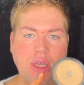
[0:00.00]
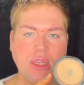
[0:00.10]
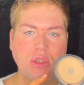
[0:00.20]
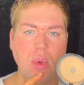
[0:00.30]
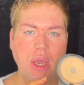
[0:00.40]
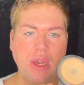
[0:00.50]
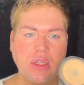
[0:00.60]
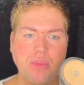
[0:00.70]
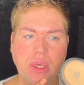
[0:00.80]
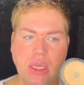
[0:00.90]
has quite a
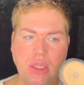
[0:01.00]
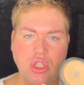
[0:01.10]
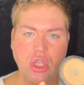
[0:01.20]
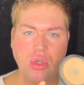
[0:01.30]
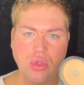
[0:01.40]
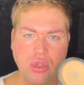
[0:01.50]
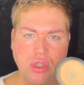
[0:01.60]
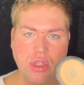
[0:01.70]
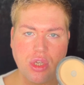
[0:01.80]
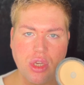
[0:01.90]
nice peachy
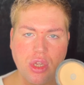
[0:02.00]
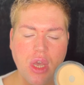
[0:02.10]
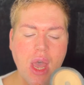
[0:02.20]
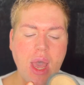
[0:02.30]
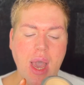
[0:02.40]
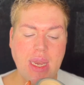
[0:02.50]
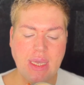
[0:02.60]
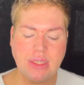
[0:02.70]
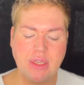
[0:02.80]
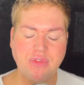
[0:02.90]
undertone and it
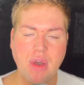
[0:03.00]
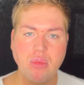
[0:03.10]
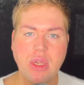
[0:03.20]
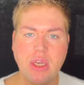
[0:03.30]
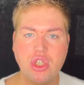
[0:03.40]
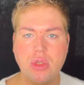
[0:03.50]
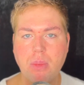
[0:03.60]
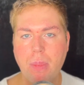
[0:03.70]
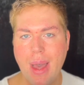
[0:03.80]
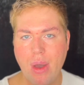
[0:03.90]
is a foundation
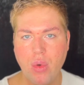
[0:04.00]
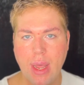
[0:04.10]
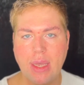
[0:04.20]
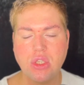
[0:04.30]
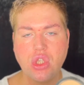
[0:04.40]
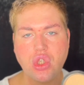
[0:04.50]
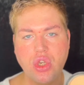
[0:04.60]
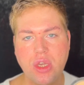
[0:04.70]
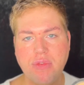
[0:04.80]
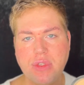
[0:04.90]
powder. So it's
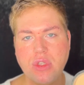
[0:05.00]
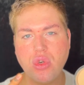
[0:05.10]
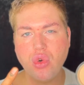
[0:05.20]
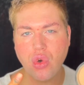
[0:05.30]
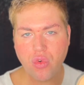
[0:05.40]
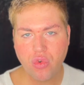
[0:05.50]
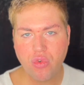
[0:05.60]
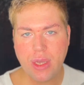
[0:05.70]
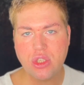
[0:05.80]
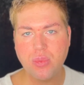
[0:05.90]
gonna give us the
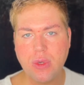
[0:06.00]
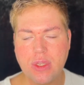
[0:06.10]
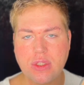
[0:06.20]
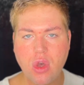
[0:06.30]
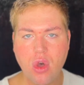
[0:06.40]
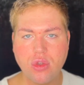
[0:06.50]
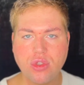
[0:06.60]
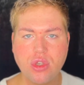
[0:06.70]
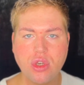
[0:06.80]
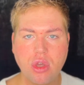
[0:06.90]
coverage, but it's
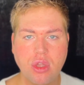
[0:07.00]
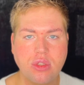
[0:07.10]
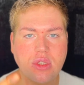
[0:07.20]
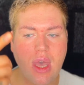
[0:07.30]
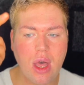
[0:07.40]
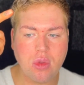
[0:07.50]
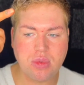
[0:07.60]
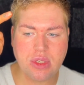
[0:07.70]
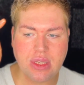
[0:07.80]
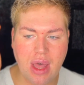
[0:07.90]
also going to help
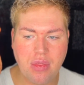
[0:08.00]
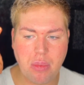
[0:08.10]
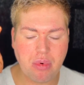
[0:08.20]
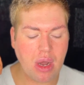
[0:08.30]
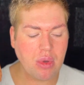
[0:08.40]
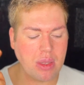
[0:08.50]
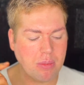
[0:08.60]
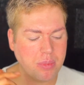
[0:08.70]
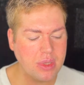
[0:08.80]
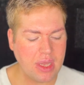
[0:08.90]
set the brow
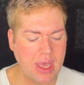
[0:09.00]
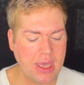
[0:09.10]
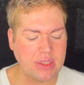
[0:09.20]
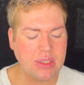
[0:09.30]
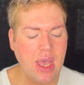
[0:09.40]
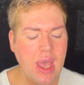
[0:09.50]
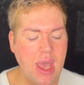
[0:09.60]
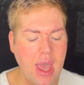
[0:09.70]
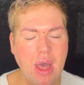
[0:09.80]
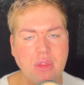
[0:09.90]
in place.
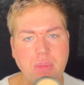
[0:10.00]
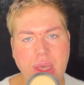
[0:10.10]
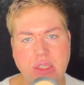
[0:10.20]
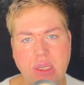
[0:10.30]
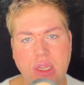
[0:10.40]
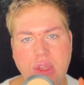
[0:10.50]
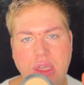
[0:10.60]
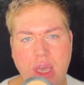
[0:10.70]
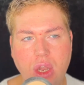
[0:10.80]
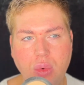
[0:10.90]
And basically the
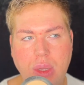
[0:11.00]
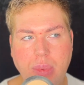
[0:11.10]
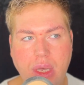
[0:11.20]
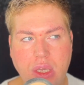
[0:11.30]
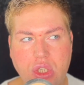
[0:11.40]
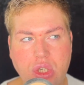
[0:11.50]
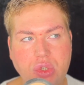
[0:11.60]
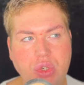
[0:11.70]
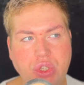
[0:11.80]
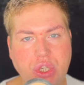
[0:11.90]
yellowy peachy
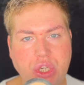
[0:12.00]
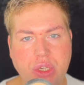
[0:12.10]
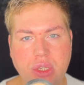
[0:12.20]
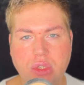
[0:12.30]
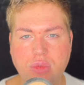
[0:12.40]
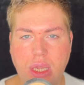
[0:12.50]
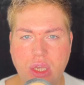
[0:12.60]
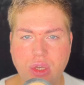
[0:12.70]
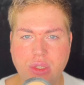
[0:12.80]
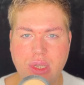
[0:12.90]
undertone is really
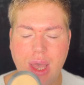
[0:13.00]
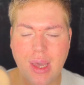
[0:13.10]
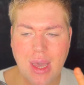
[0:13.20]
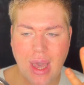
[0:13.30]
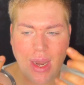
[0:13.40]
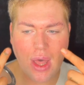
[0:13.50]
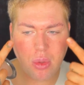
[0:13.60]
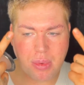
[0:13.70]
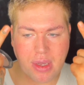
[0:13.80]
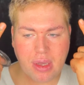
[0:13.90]
going to kind of help